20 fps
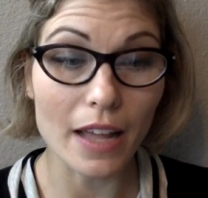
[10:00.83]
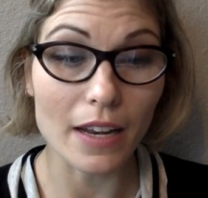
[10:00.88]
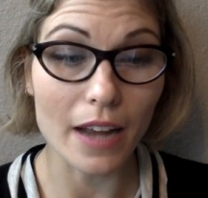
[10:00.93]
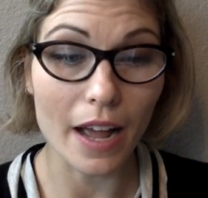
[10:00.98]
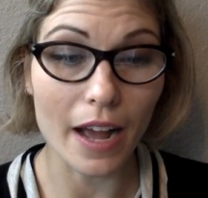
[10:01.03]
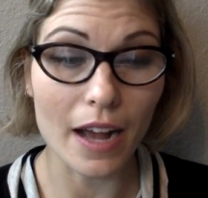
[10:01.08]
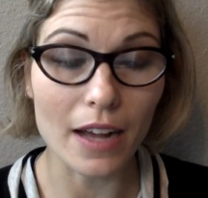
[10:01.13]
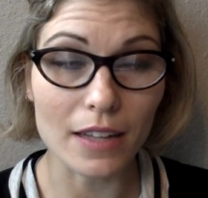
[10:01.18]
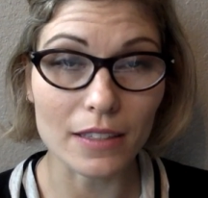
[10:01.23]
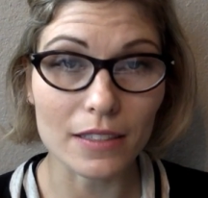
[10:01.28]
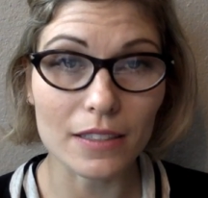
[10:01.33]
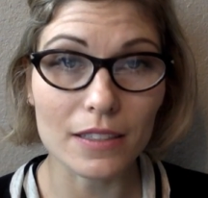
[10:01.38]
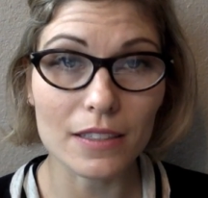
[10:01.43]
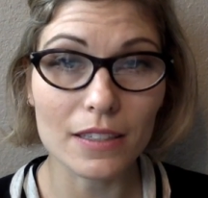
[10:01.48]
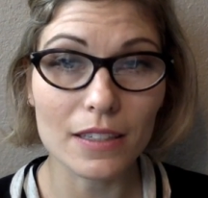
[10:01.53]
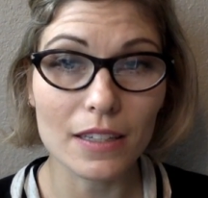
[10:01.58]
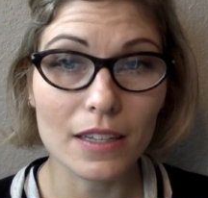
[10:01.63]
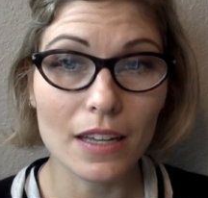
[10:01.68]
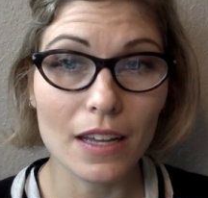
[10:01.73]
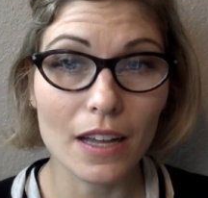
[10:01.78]
and asked
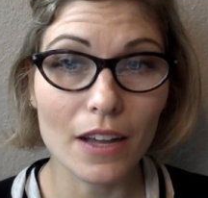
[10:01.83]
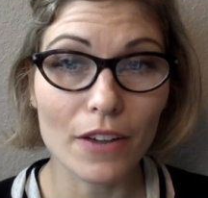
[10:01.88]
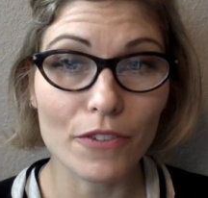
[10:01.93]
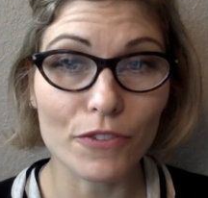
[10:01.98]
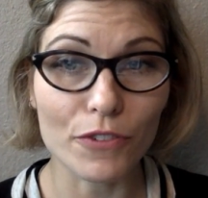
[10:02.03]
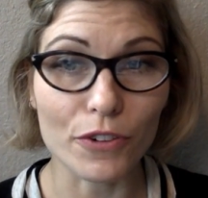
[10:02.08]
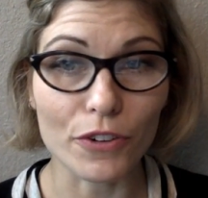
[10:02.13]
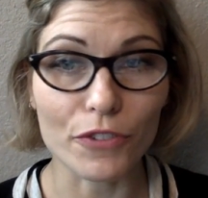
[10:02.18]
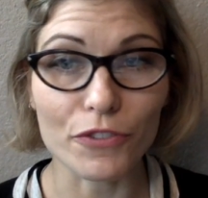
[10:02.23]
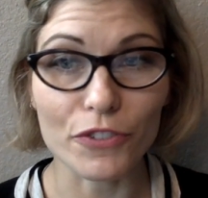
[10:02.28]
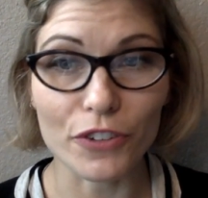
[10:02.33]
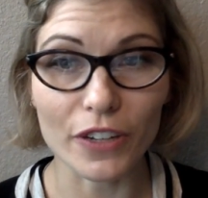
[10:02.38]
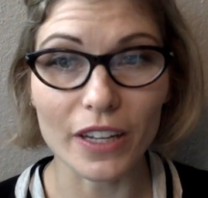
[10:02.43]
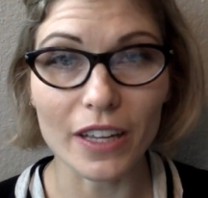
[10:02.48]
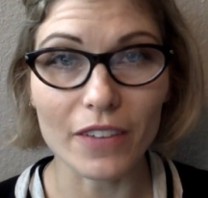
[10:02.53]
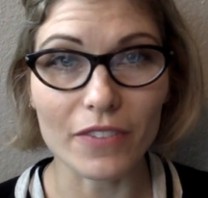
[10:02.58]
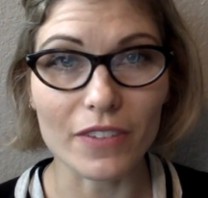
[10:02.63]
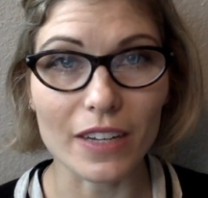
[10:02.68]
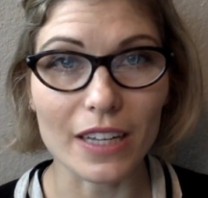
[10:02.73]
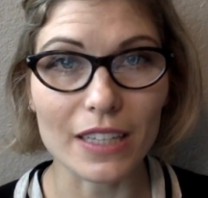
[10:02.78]
for
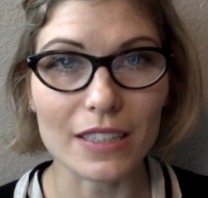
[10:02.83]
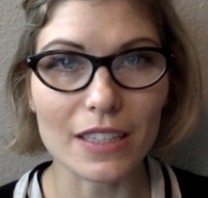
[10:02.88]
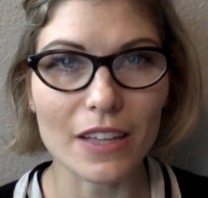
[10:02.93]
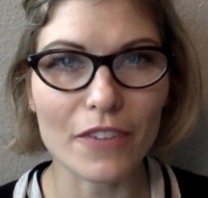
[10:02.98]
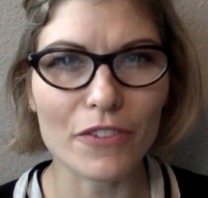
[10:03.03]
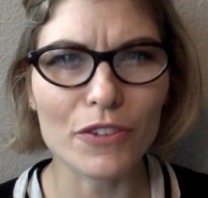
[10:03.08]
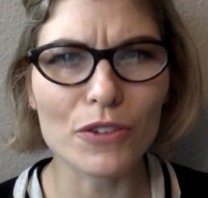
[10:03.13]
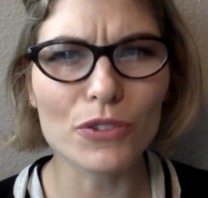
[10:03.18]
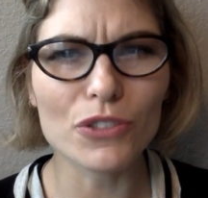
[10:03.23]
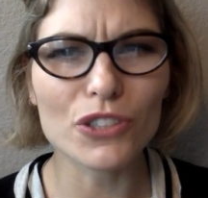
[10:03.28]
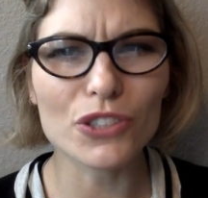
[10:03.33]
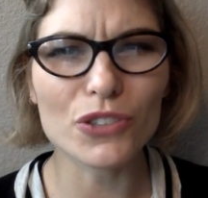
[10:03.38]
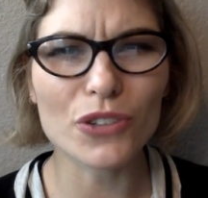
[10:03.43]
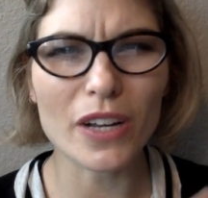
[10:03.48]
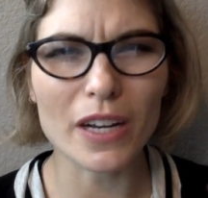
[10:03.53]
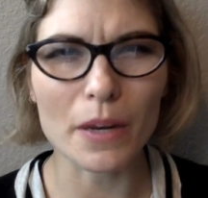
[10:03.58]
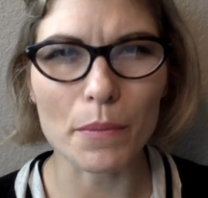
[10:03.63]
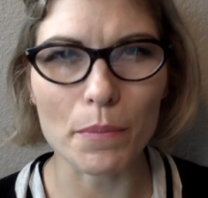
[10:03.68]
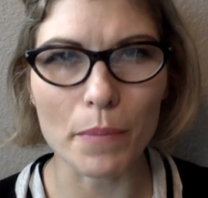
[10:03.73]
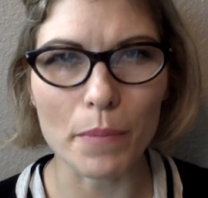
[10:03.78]
forgiveness. If you just
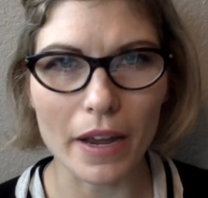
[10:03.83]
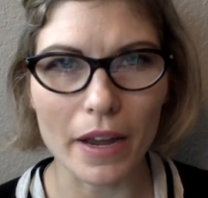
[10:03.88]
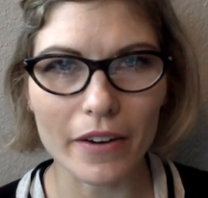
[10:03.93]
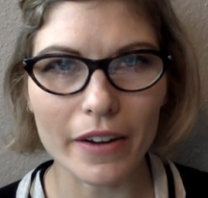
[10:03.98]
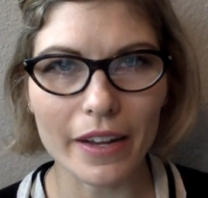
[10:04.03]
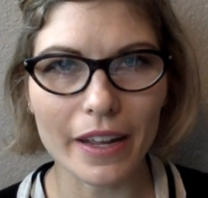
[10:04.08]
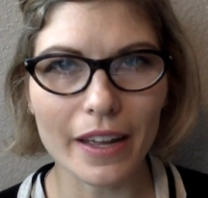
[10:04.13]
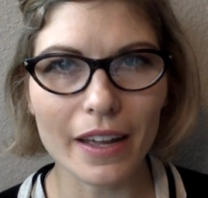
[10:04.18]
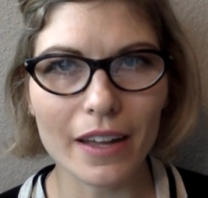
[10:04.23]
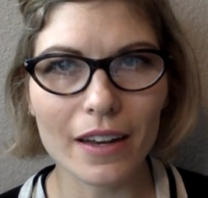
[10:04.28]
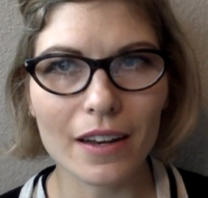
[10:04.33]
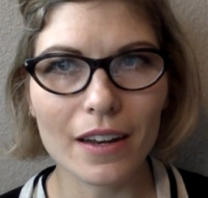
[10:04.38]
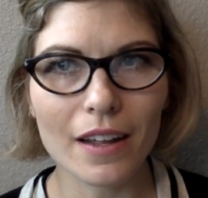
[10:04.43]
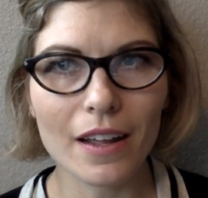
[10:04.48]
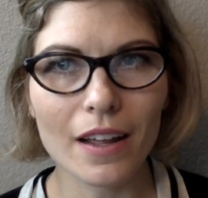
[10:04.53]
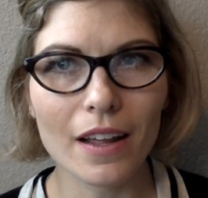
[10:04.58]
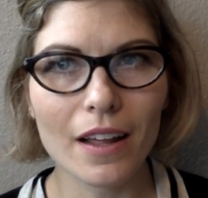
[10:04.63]
try to bury it,